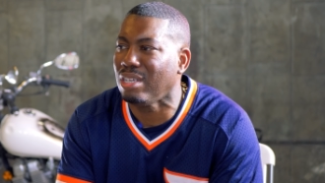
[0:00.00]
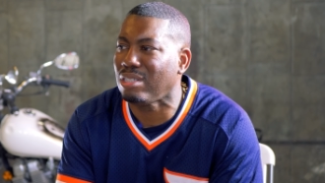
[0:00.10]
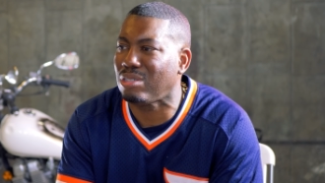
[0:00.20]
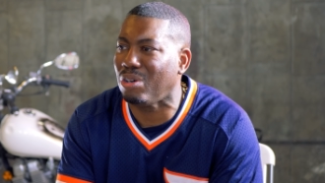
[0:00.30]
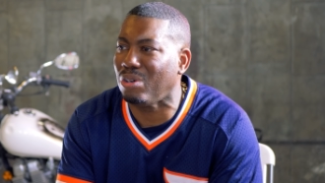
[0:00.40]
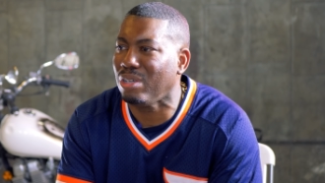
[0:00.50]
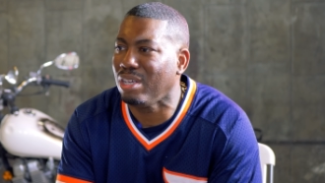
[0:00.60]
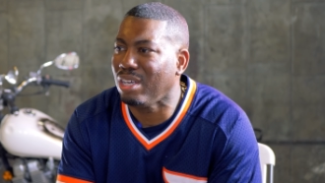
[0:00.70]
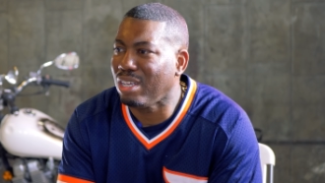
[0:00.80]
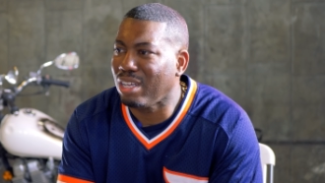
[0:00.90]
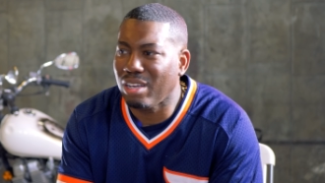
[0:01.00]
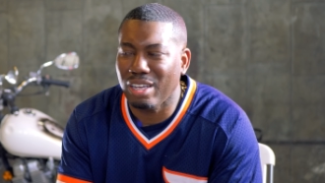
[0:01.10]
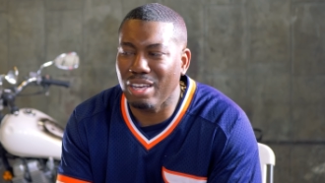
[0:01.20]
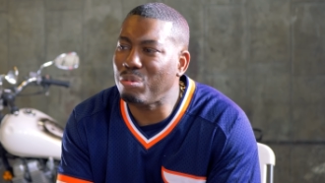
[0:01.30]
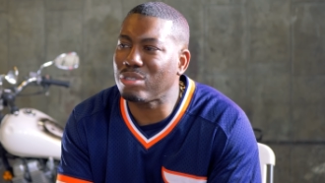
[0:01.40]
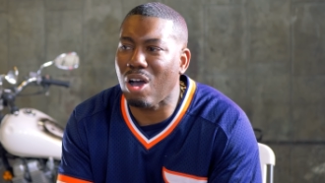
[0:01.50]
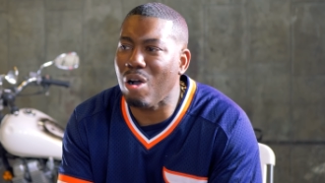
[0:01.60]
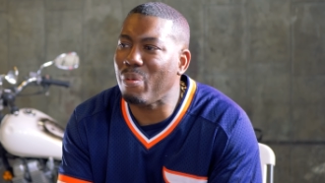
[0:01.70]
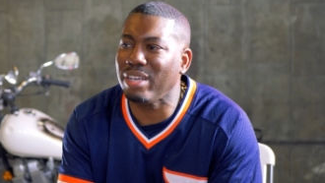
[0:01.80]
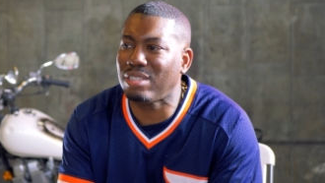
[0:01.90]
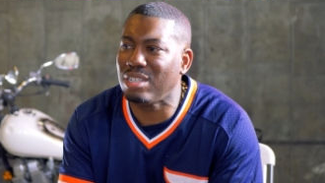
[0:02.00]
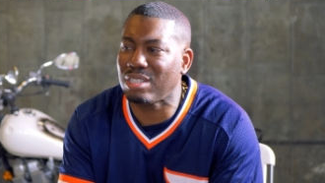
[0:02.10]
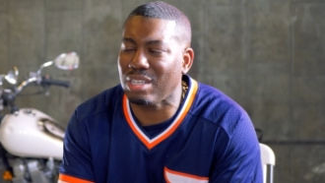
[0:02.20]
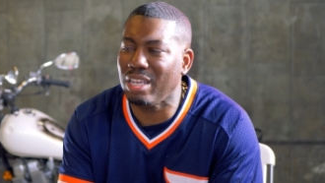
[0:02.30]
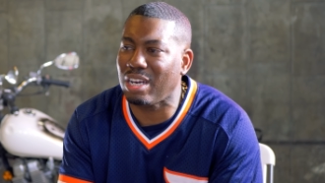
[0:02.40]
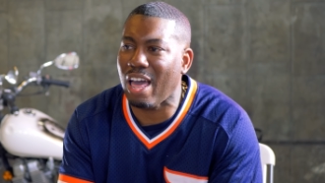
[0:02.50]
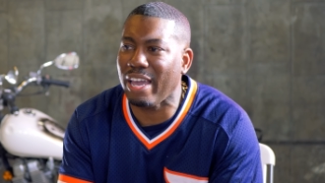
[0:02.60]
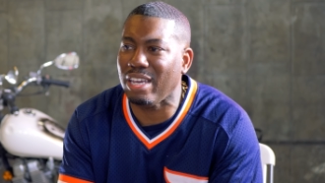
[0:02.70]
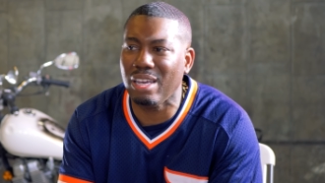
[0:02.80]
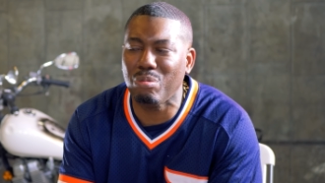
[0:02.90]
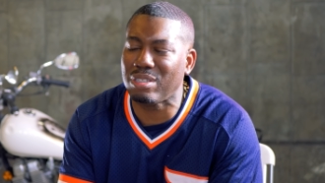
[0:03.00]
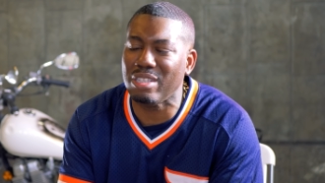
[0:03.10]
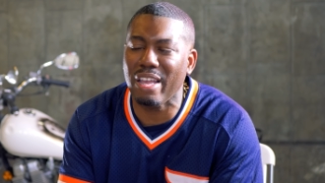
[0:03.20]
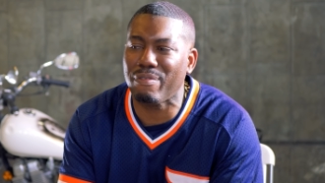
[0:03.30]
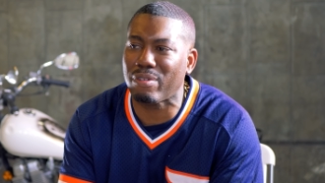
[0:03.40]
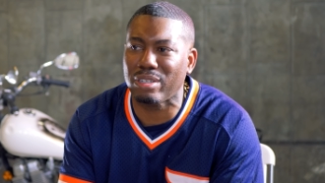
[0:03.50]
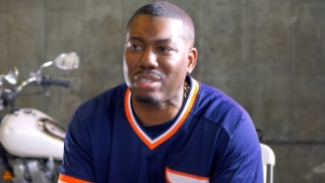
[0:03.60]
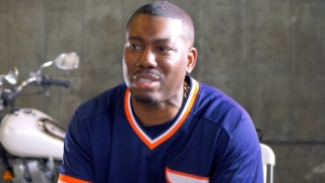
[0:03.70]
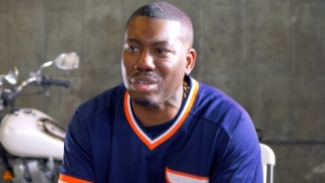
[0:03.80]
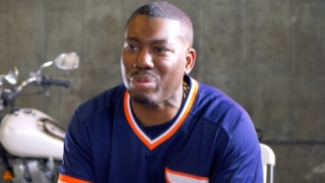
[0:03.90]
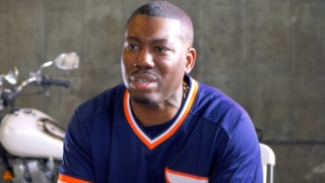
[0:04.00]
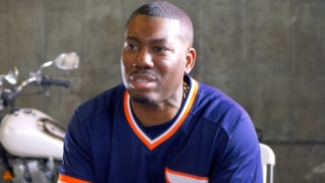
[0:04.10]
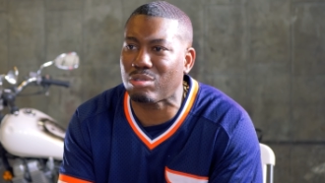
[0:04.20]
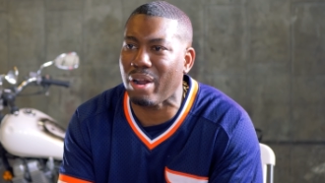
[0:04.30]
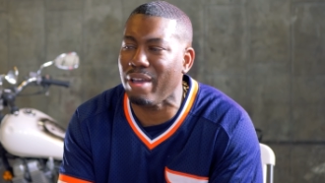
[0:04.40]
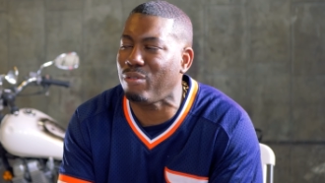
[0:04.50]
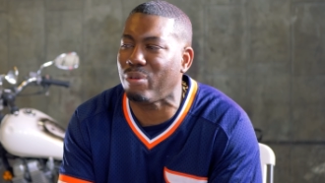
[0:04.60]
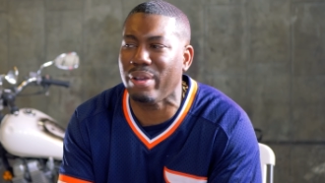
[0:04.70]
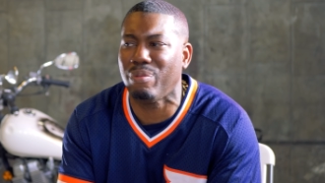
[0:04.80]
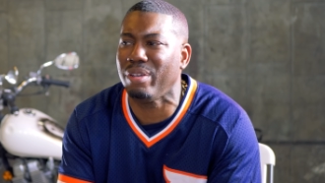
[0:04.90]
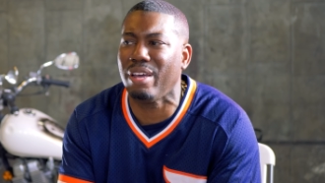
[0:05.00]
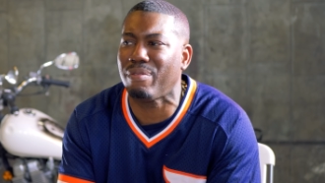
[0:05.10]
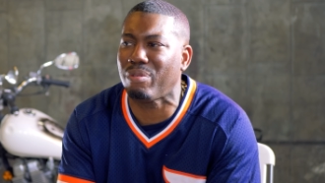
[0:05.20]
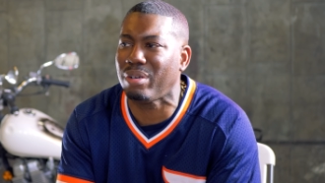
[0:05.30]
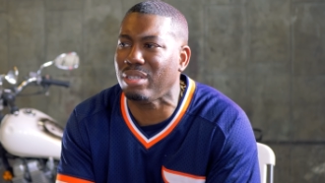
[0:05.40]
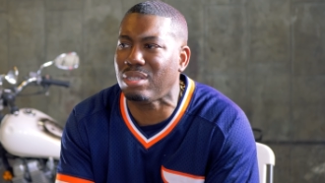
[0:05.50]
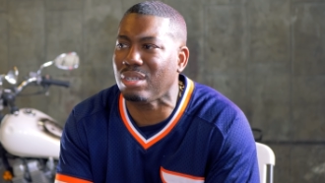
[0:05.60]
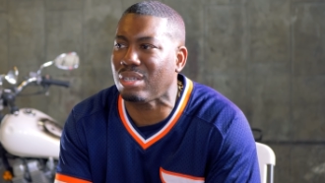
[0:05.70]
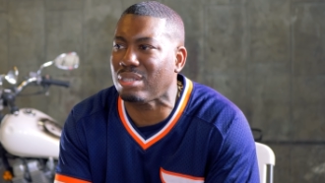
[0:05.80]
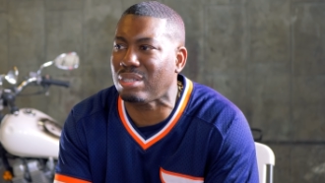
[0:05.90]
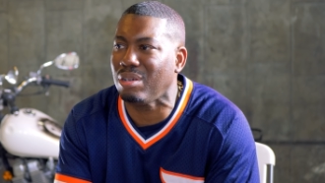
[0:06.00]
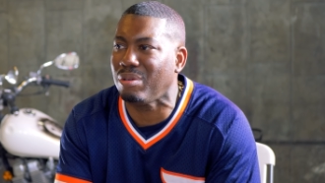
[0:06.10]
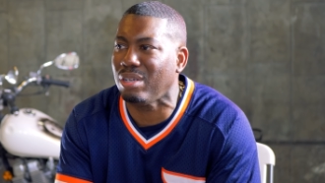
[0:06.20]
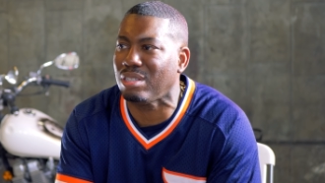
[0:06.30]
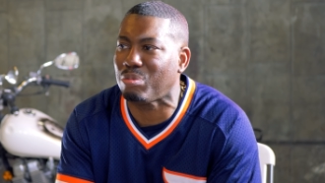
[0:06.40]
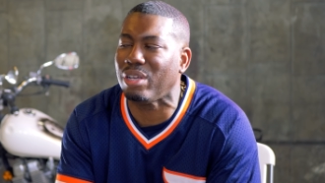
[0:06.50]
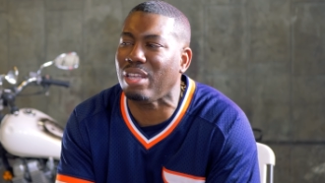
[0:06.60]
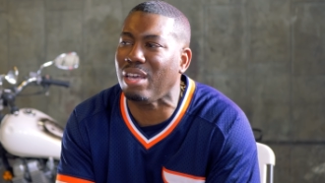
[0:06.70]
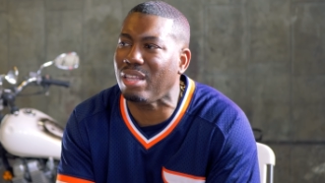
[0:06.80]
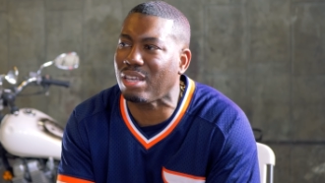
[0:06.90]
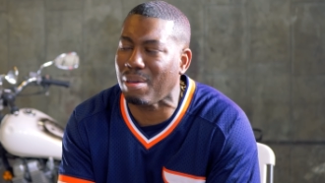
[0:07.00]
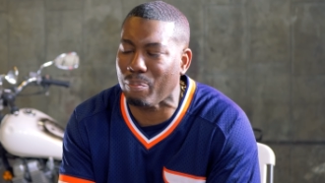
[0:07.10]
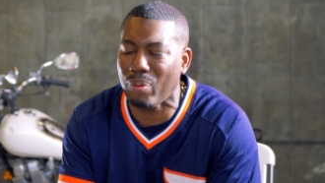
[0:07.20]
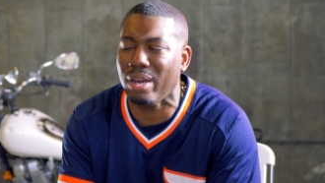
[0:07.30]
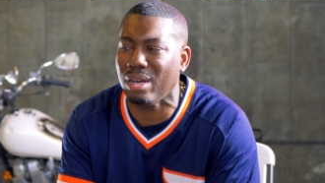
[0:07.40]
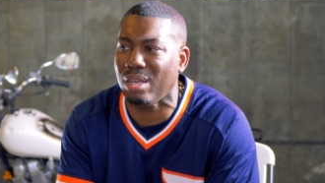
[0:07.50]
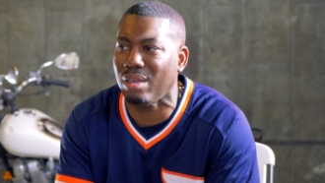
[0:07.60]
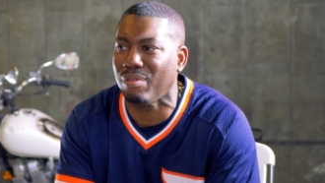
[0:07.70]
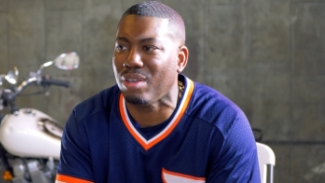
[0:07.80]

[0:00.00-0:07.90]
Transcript: So it was always just in light. It was never a serious rivalry, and we never really took it serious, but competitive.